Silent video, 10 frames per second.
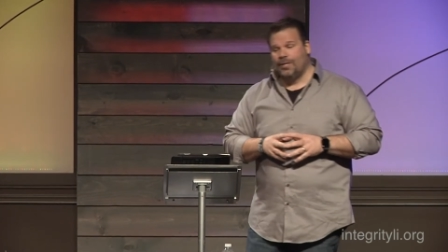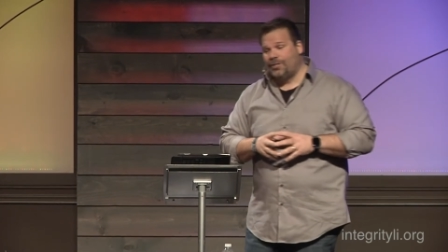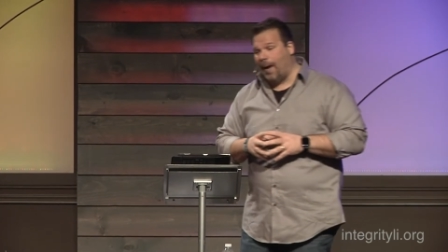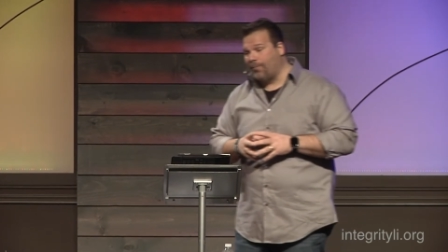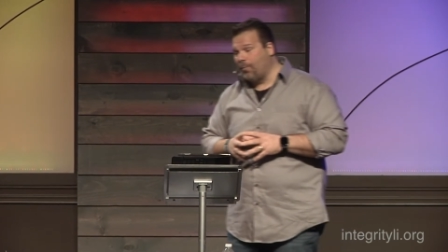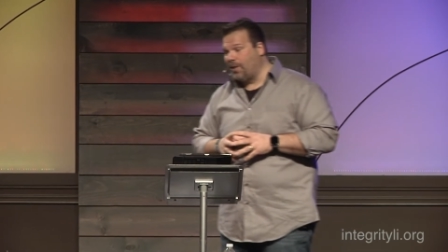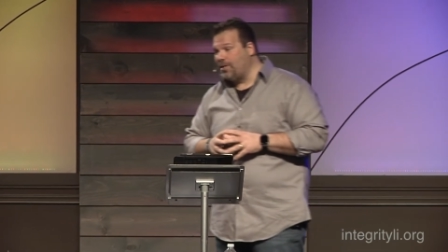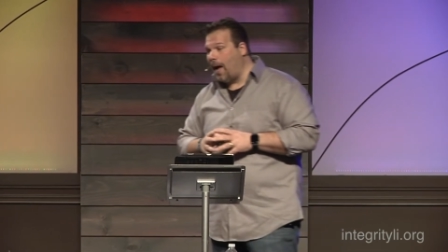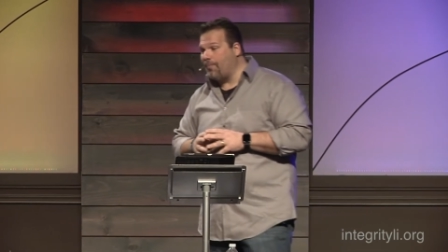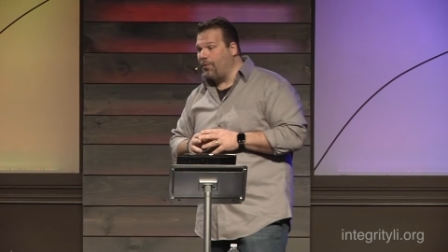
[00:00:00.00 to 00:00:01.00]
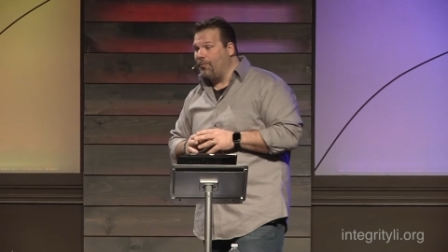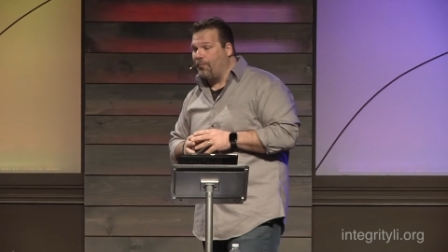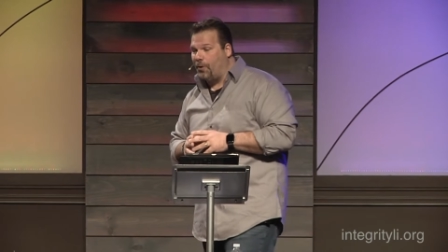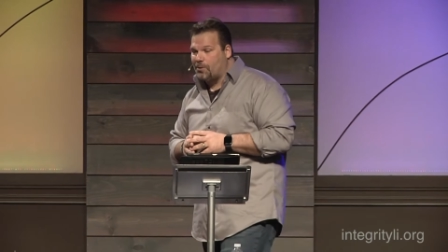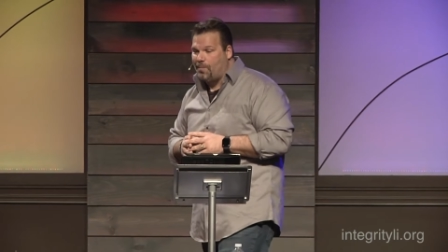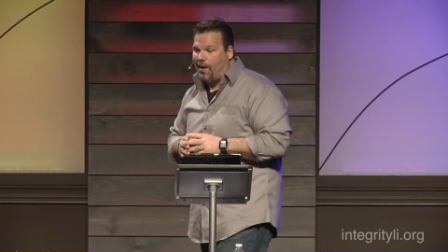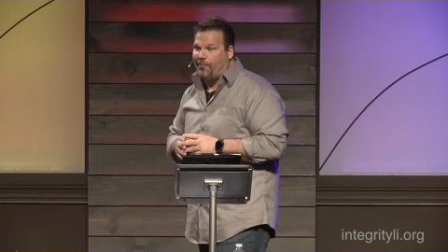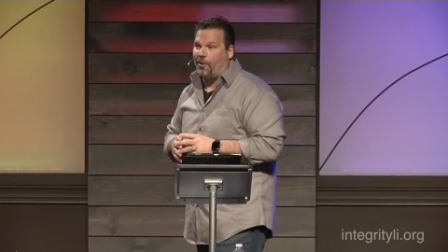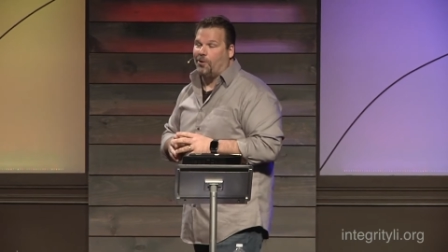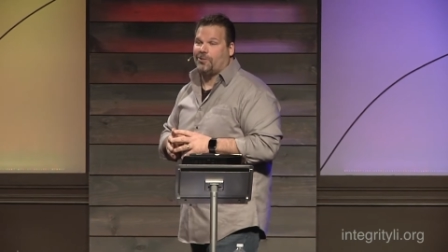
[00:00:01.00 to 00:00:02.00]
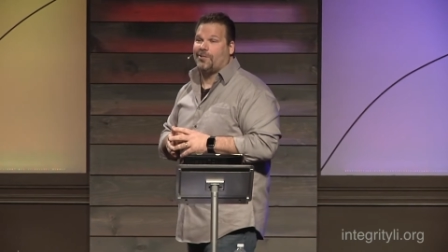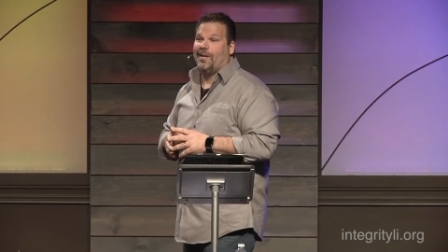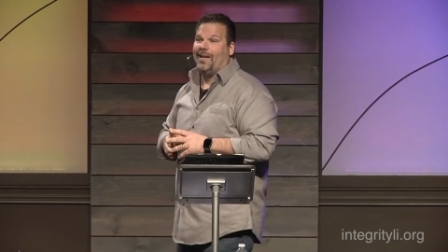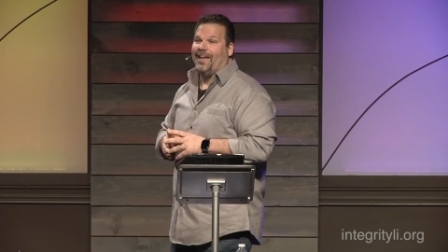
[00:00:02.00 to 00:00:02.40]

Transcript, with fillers: chapter by chapter and verse by verse.